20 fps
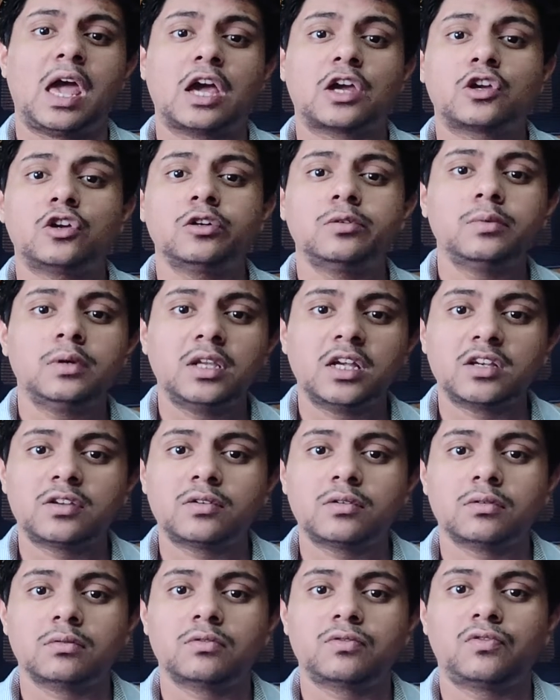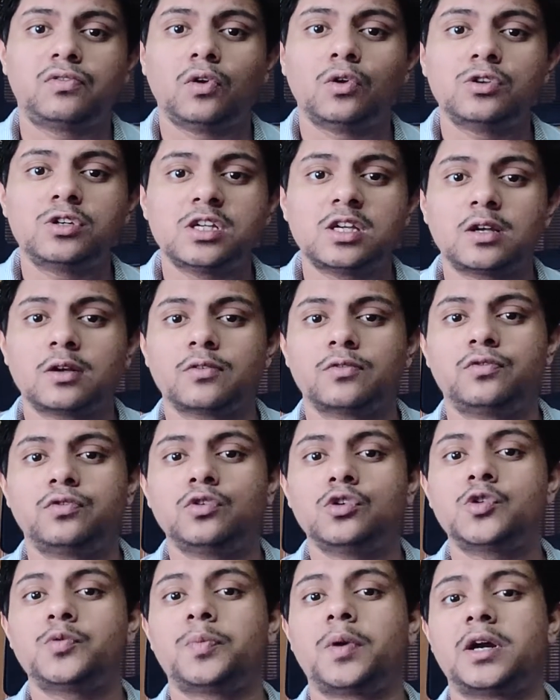accumulate floating
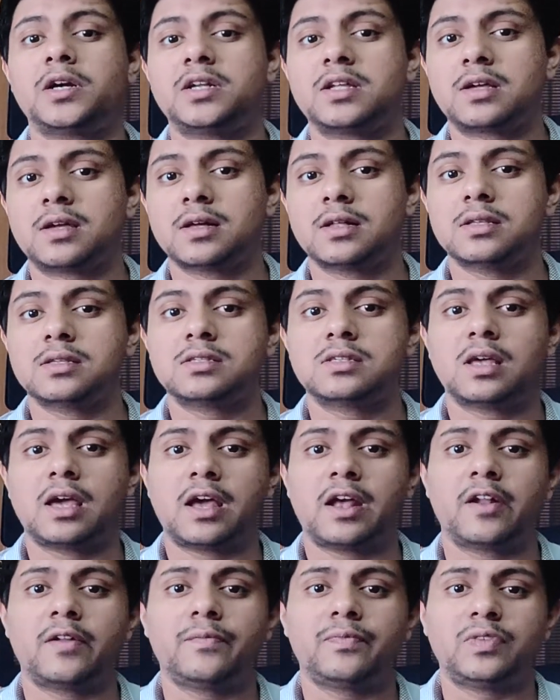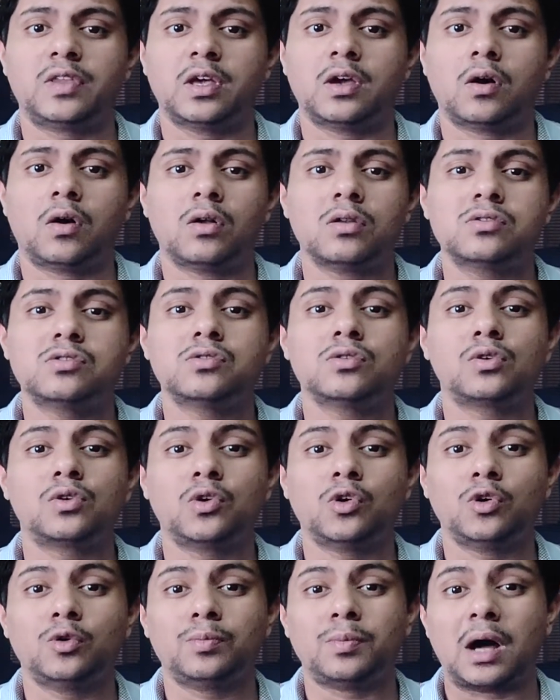food particles, and they also
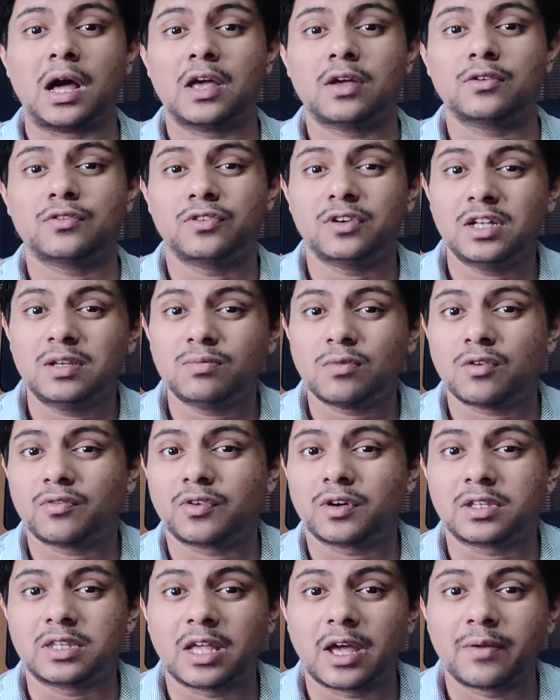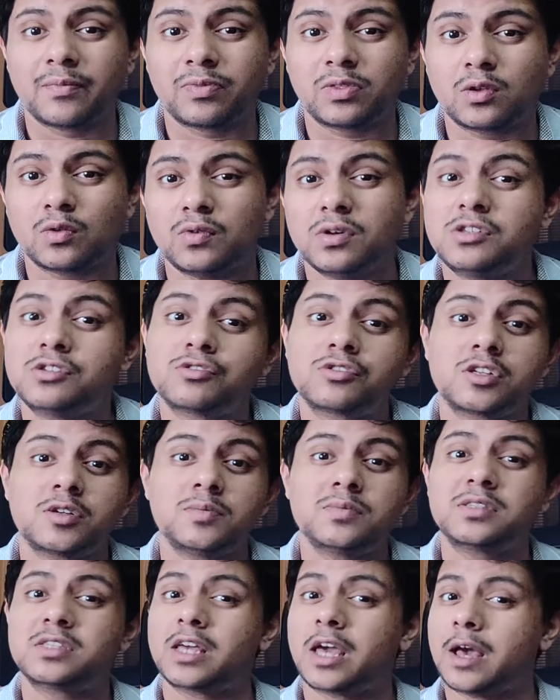grow biofilm over them, which
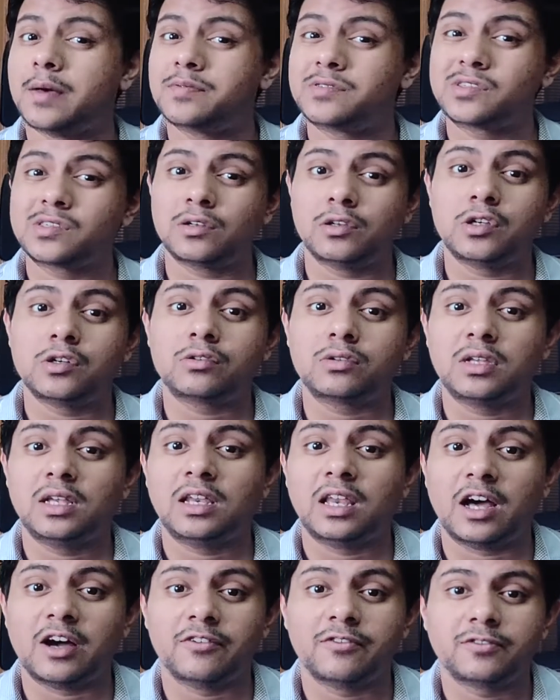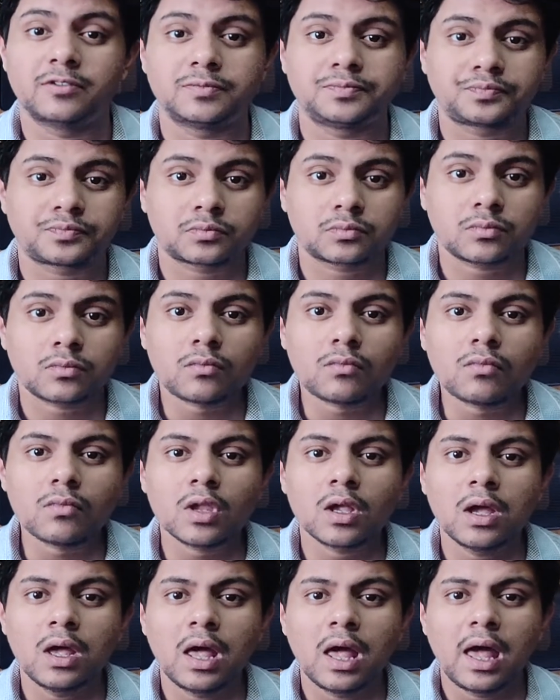shrimps absolutely love.
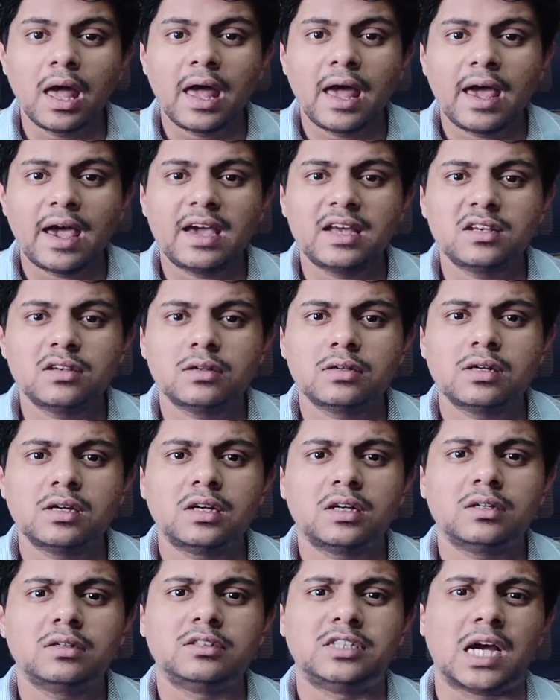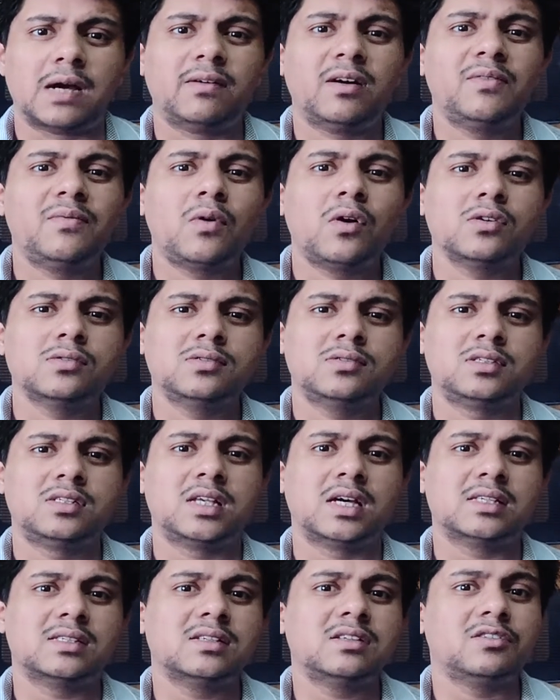And Java moss
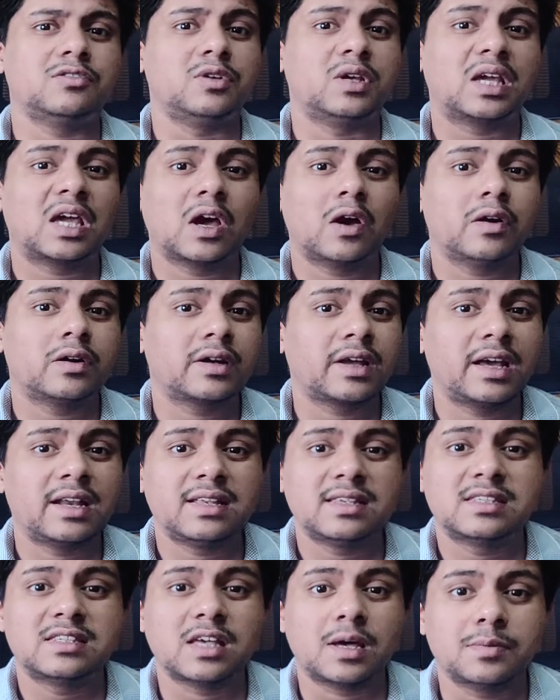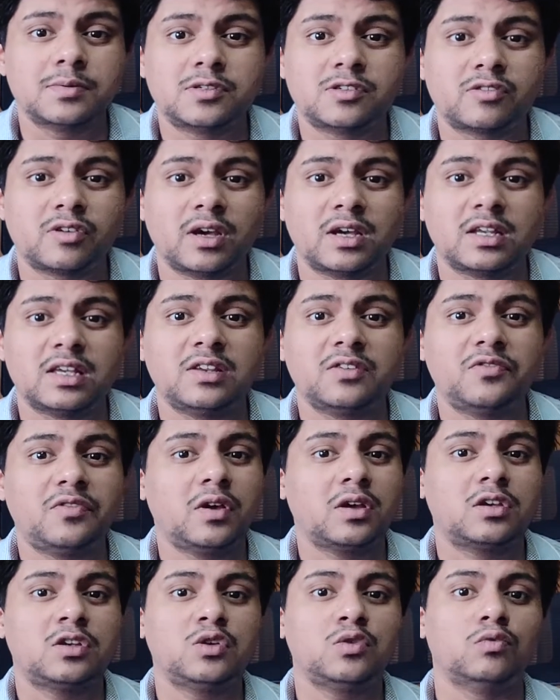doesn't require any substrate. In
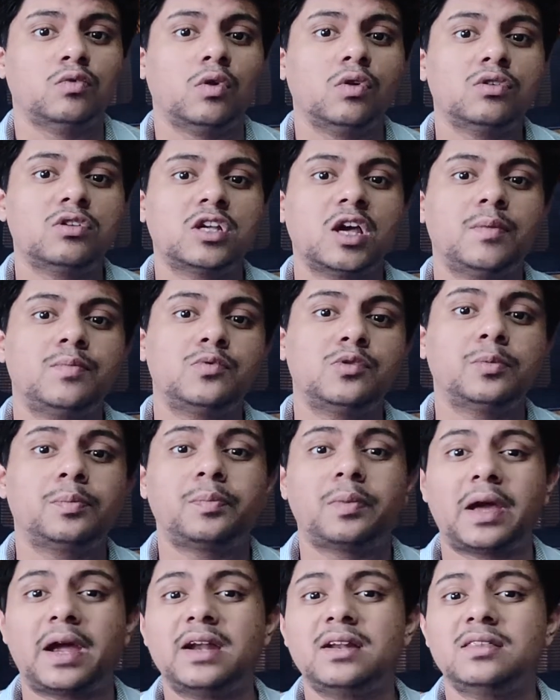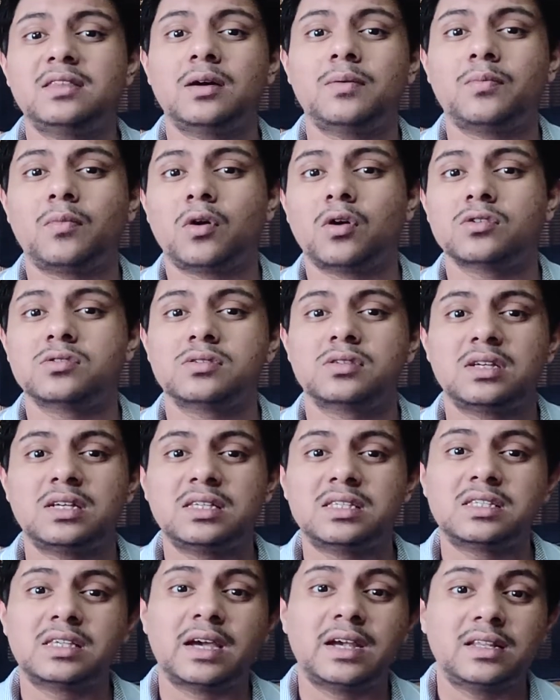fact, you won't have to plant the moss
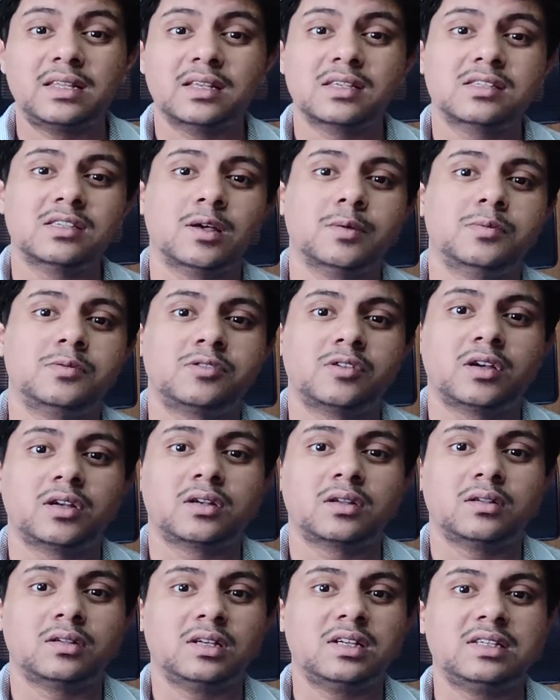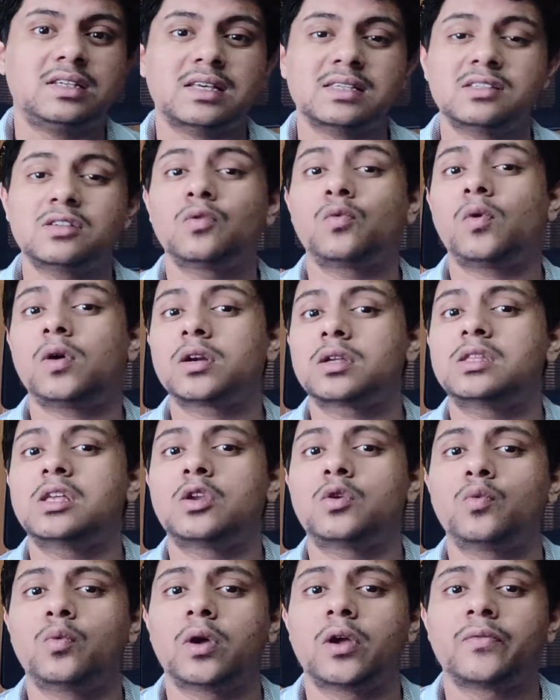inside the substrate. It doesn't work
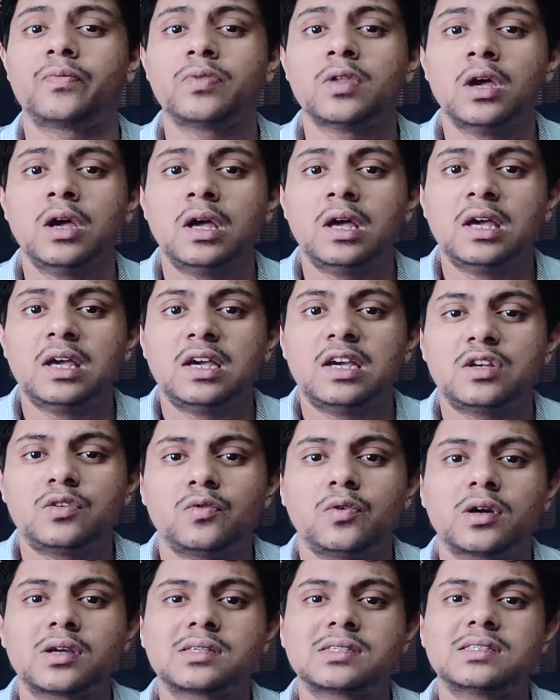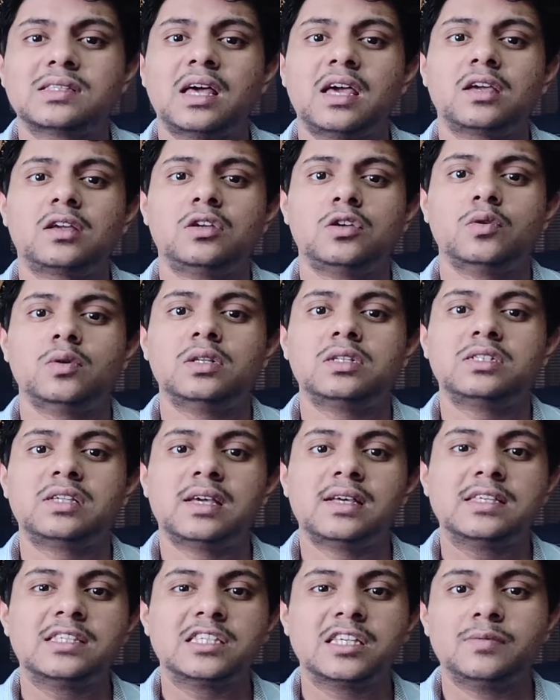that way. It works like you will
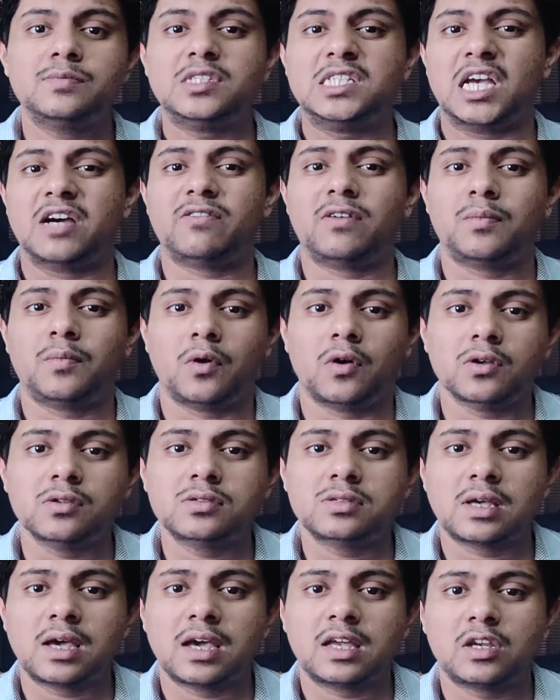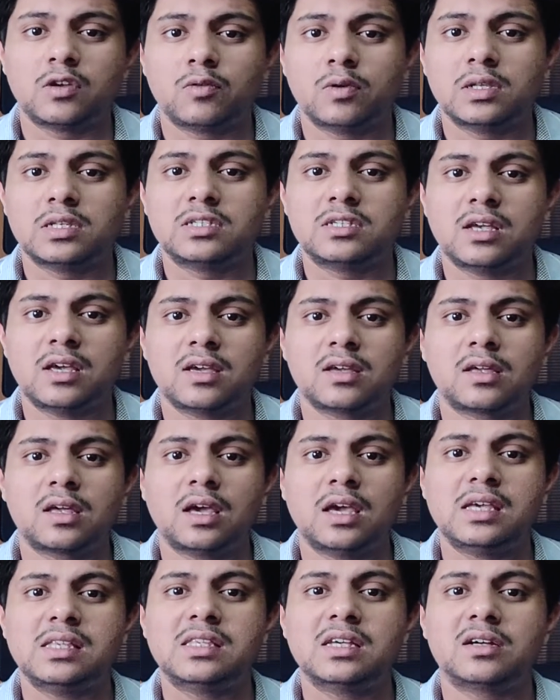take some Java moss and you will
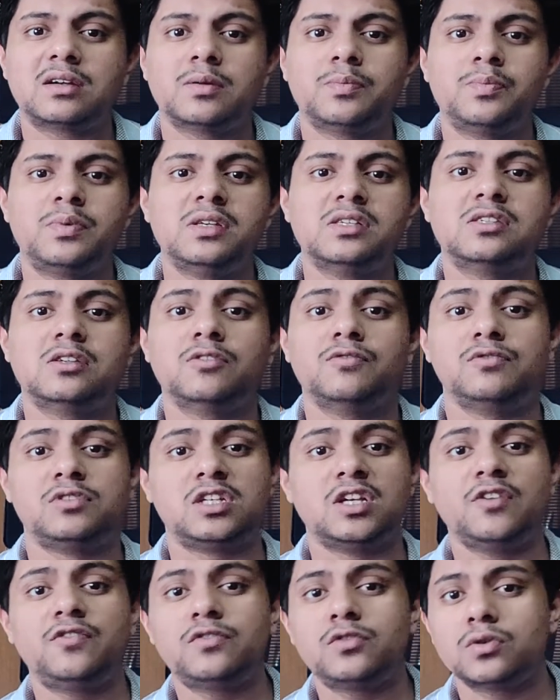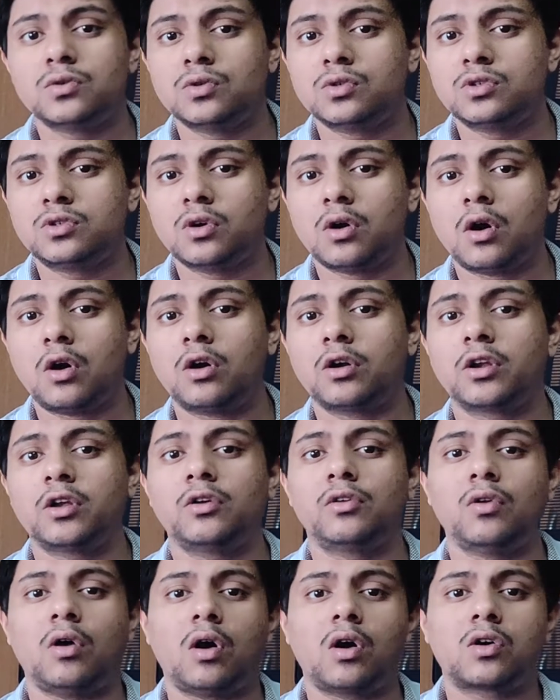take either a piece of driftwood or
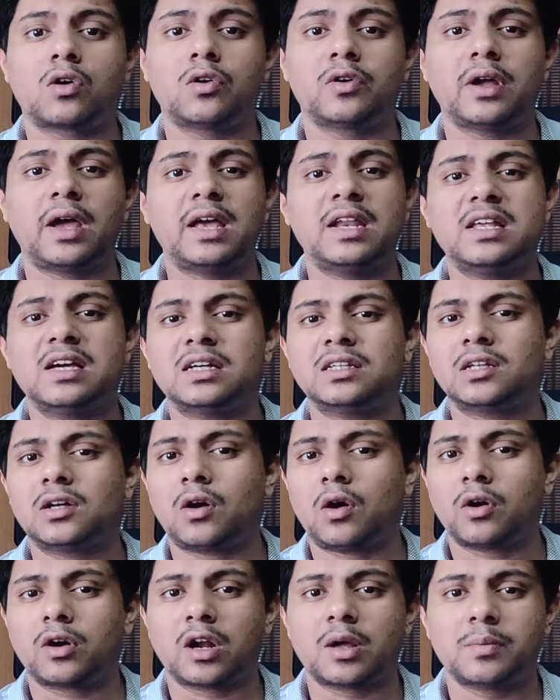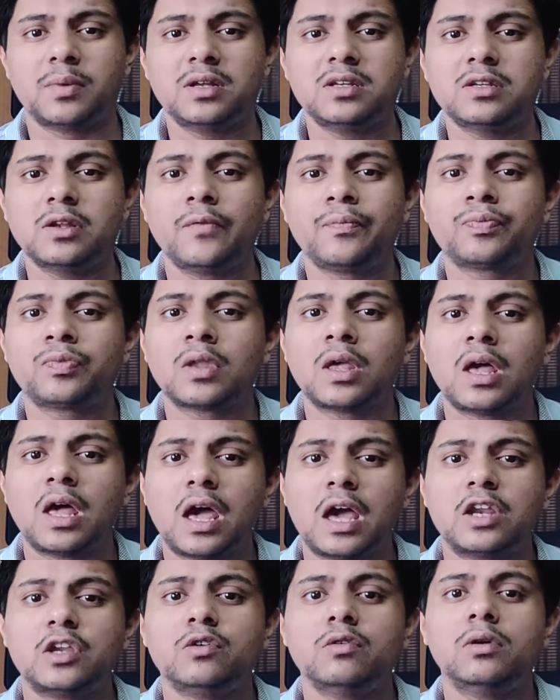a rock or any other ornament,
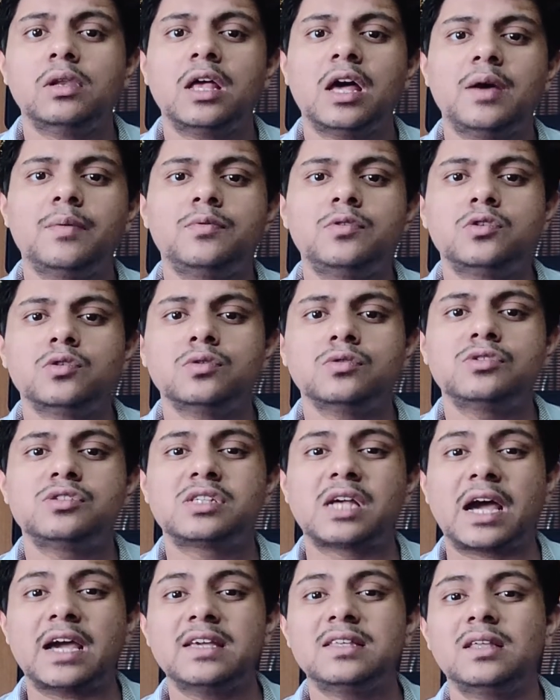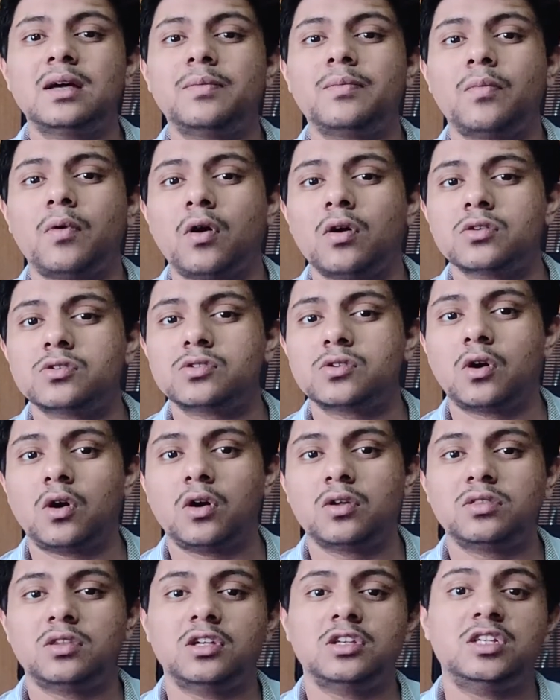and you will have to tie the moss
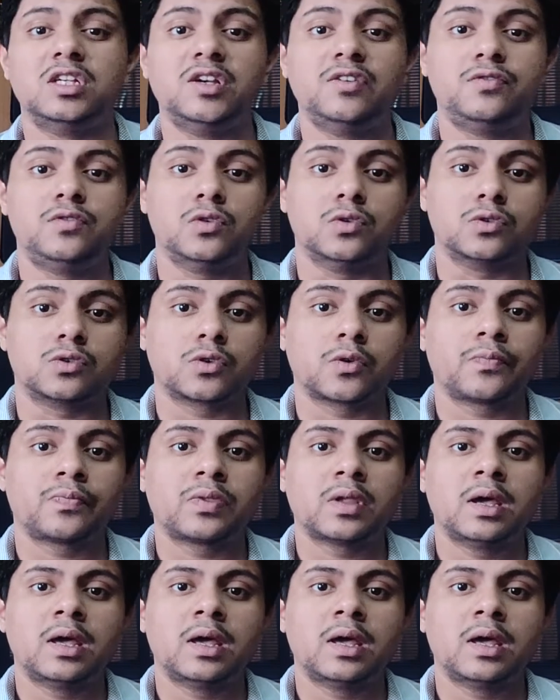on the driftwood,